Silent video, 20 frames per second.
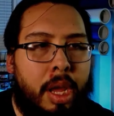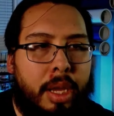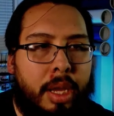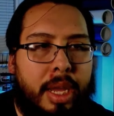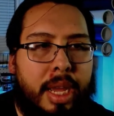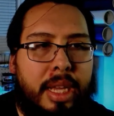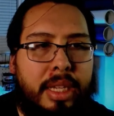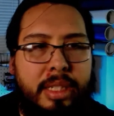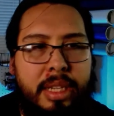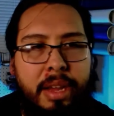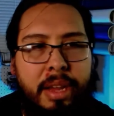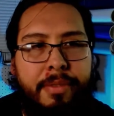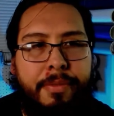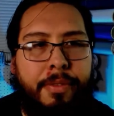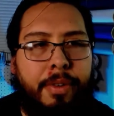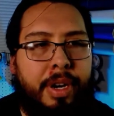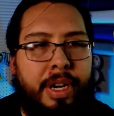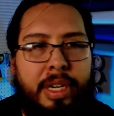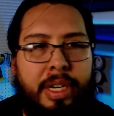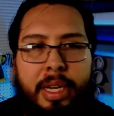Yeah,
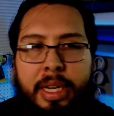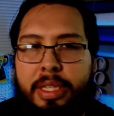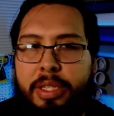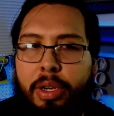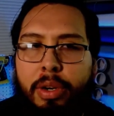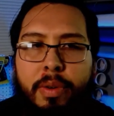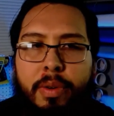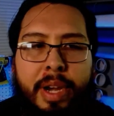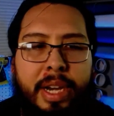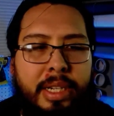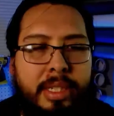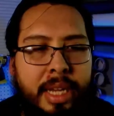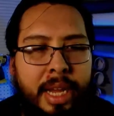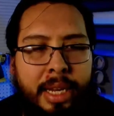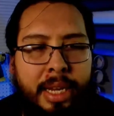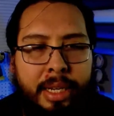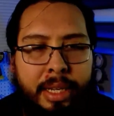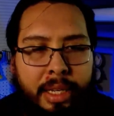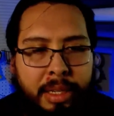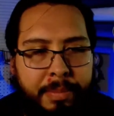Cypher, it's a great
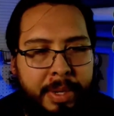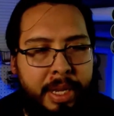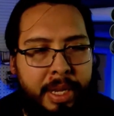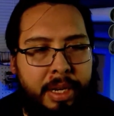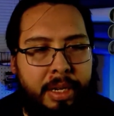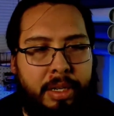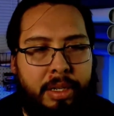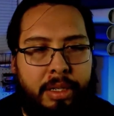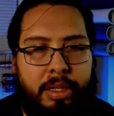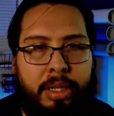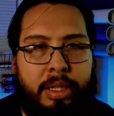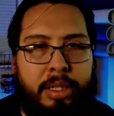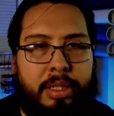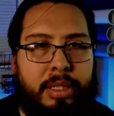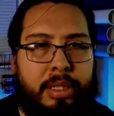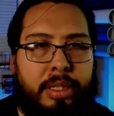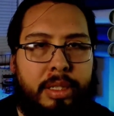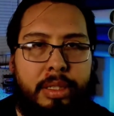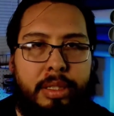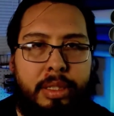side gig, man.
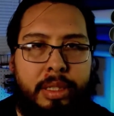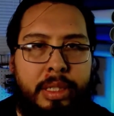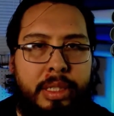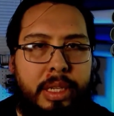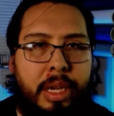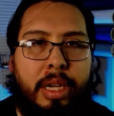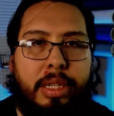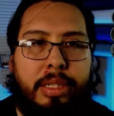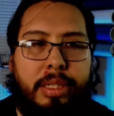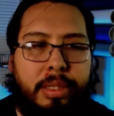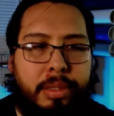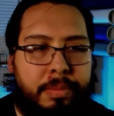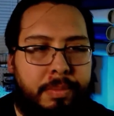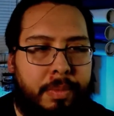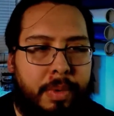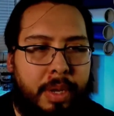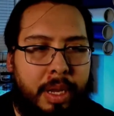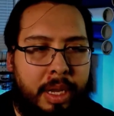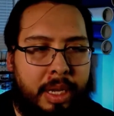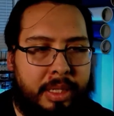It's
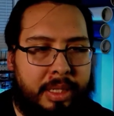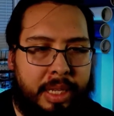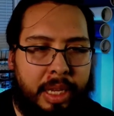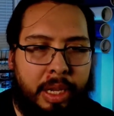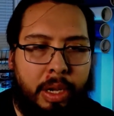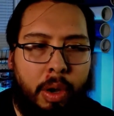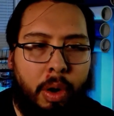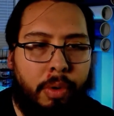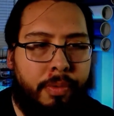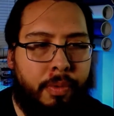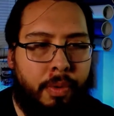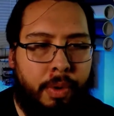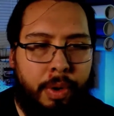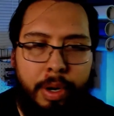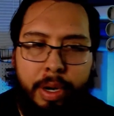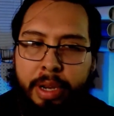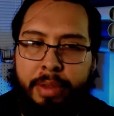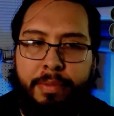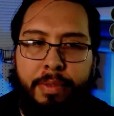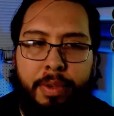awesome. I say go for
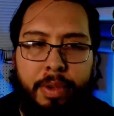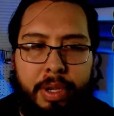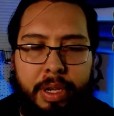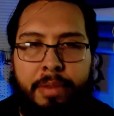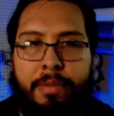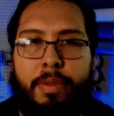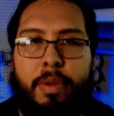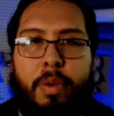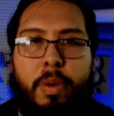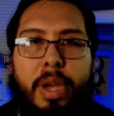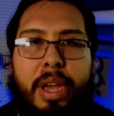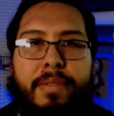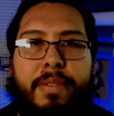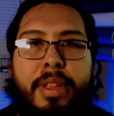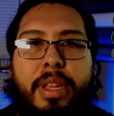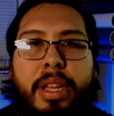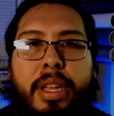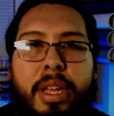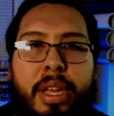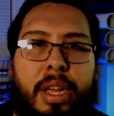it. If you have
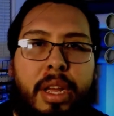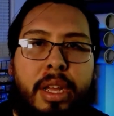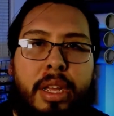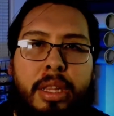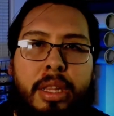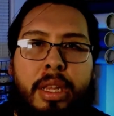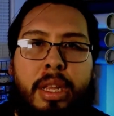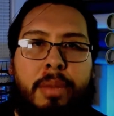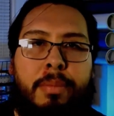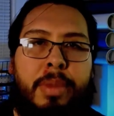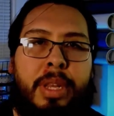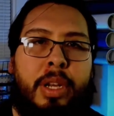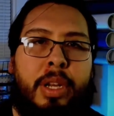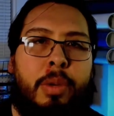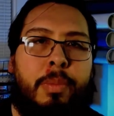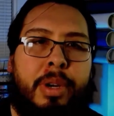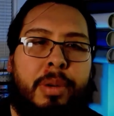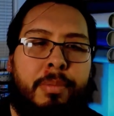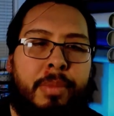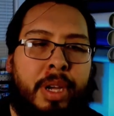the little
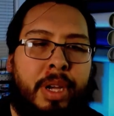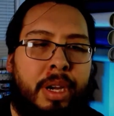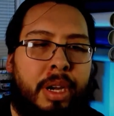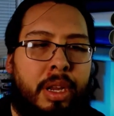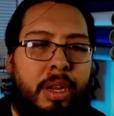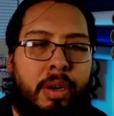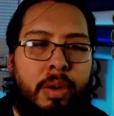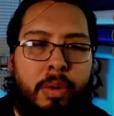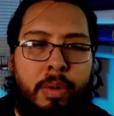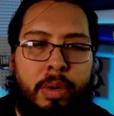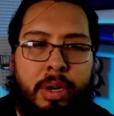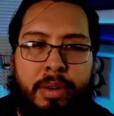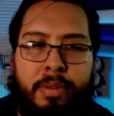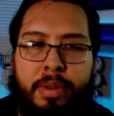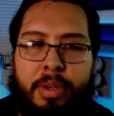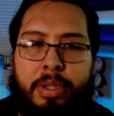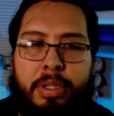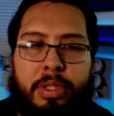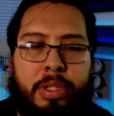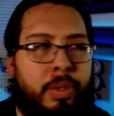bit of money or
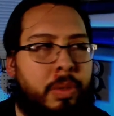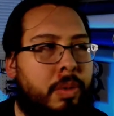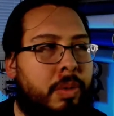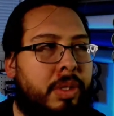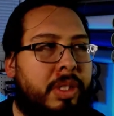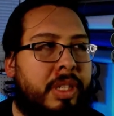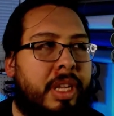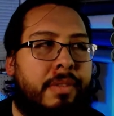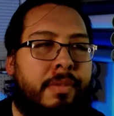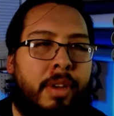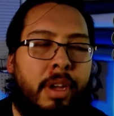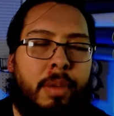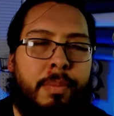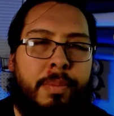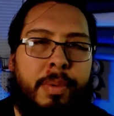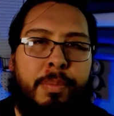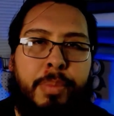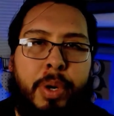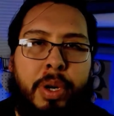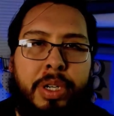whatever to save up
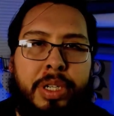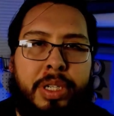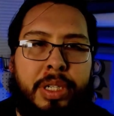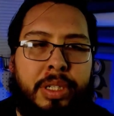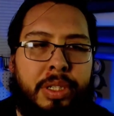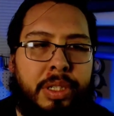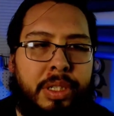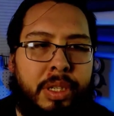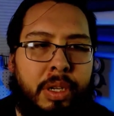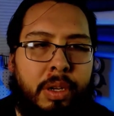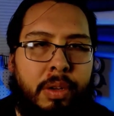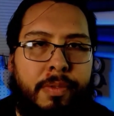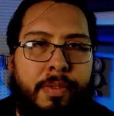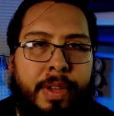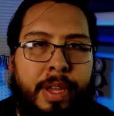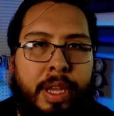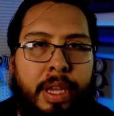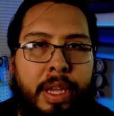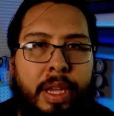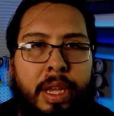and purchase yourself
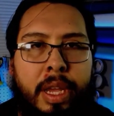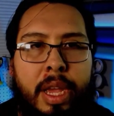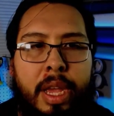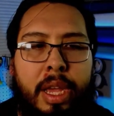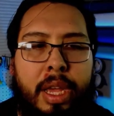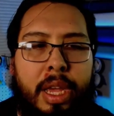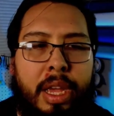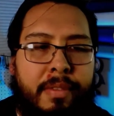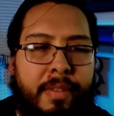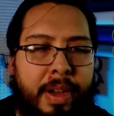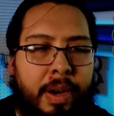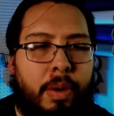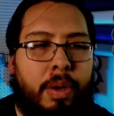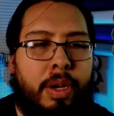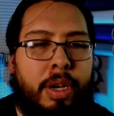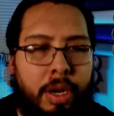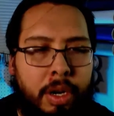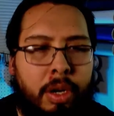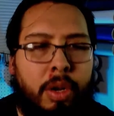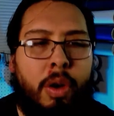a vinyl
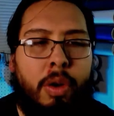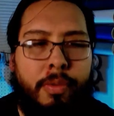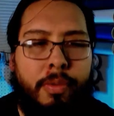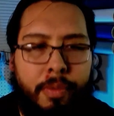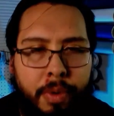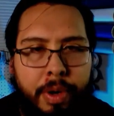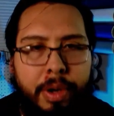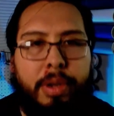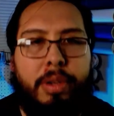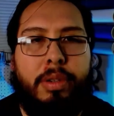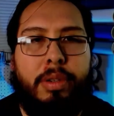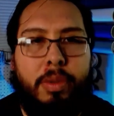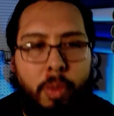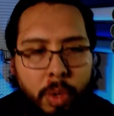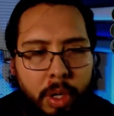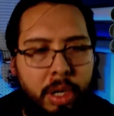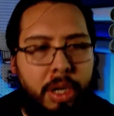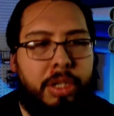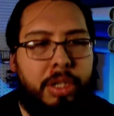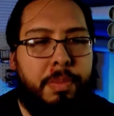cutter, go for it.
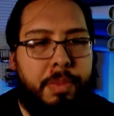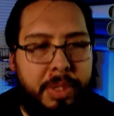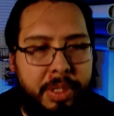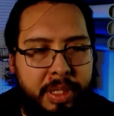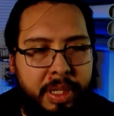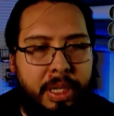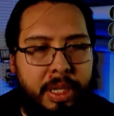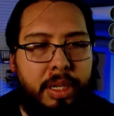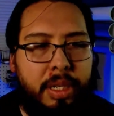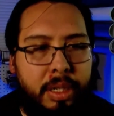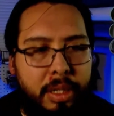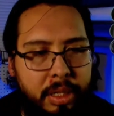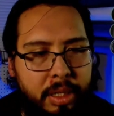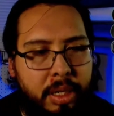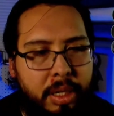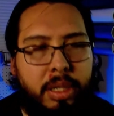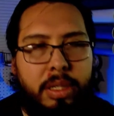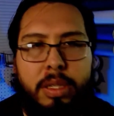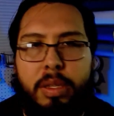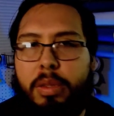100%.
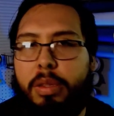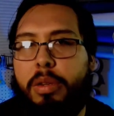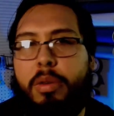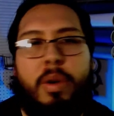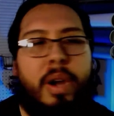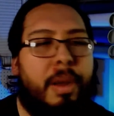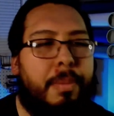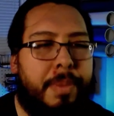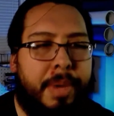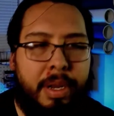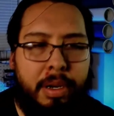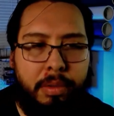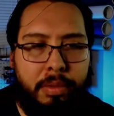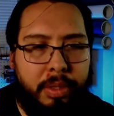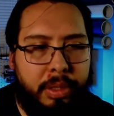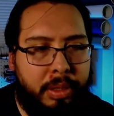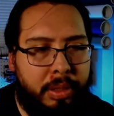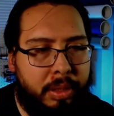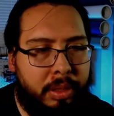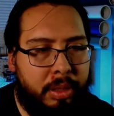Hustle the crap out of
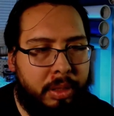it.